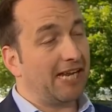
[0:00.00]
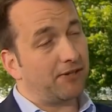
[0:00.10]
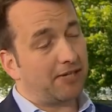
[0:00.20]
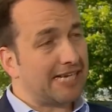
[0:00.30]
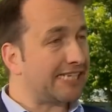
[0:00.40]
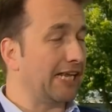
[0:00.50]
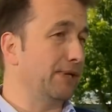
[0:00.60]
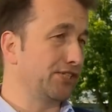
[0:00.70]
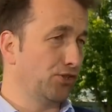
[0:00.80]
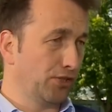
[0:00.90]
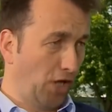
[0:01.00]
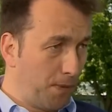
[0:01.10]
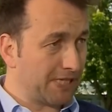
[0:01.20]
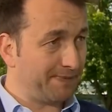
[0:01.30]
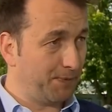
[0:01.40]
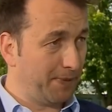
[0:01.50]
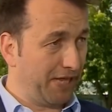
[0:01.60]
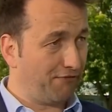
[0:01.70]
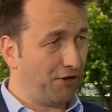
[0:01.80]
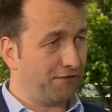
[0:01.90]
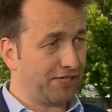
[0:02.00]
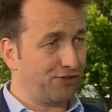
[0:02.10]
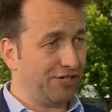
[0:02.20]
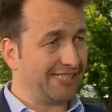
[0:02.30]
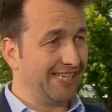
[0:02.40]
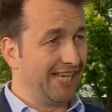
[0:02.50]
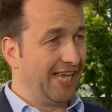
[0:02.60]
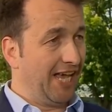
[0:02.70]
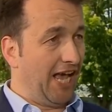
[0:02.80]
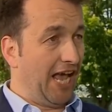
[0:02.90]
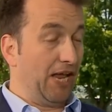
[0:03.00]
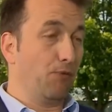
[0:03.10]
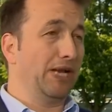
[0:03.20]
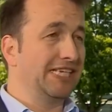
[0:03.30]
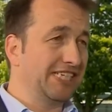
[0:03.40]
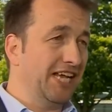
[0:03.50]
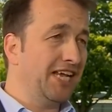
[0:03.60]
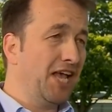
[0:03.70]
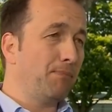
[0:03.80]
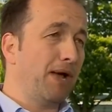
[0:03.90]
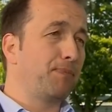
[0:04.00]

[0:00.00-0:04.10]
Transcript: Now, yesterday we saw homeless people being thrown off the streets in Windsor by